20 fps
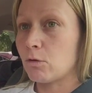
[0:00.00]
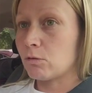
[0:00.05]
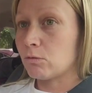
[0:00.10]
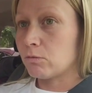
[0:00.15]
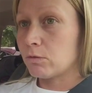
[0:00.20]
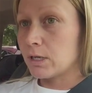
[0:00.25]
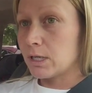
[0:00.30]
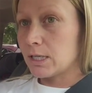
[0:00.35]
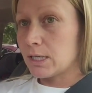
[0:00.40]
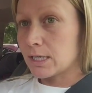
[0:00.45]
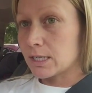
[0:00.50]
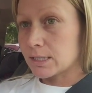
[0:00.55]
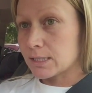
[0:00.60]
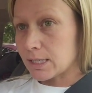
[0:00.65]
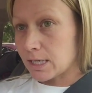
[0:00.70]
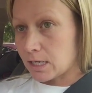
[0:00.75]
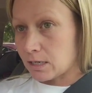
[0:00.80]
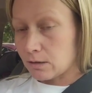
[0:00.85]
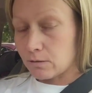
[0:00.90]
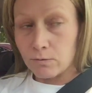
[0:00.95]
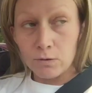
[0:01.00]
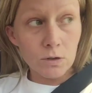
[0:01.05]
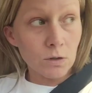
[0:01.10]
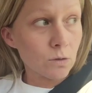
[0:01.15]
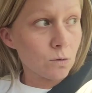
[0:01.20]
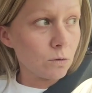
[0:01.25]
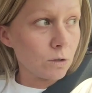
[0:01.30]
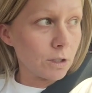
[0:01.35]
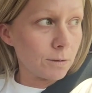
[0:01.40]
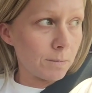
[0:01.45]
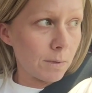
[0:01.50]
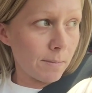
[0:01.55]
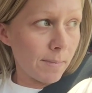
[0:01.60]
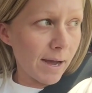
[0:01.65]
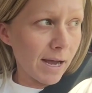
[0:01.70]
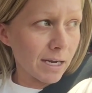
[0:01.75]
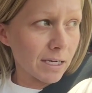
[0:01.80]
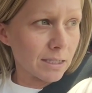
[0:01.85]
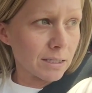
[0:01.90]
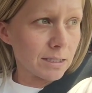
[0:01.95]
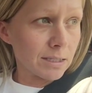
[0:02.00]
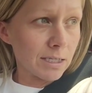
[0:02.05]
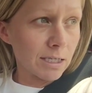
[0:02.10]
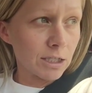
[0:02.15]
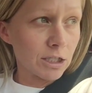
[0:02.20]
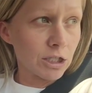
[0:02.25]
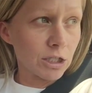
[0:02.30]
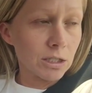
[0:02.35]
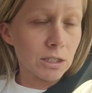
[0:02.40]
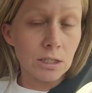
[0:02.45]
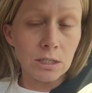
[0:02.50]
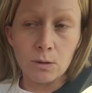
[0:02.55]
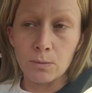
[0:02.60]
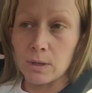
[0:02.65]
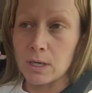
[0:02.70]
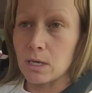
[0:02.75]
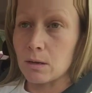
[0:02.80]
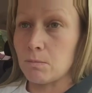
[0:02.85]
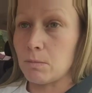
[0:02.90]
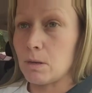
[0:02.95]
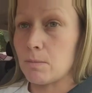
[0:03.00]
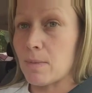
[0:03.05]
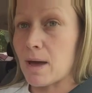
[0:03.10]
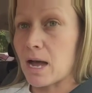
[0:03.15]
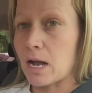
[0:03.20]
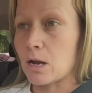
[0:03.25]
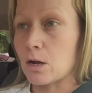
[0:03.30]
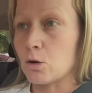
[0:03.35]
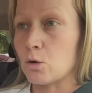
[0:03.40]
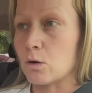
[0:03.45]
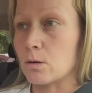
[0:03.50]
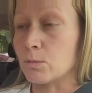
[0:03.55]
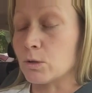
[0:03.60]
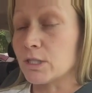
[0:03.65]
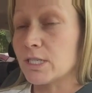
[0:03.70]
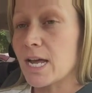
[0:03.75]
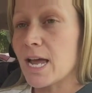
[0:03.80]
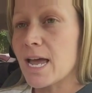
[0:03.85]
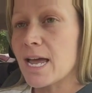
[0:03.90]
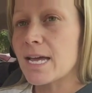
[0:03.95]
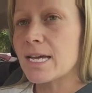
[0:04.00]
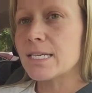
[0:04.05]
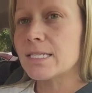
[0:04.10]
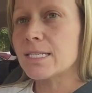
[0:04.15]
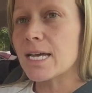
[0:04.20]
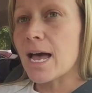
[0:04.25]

really excited for school to be back in session so we can be back on normal days.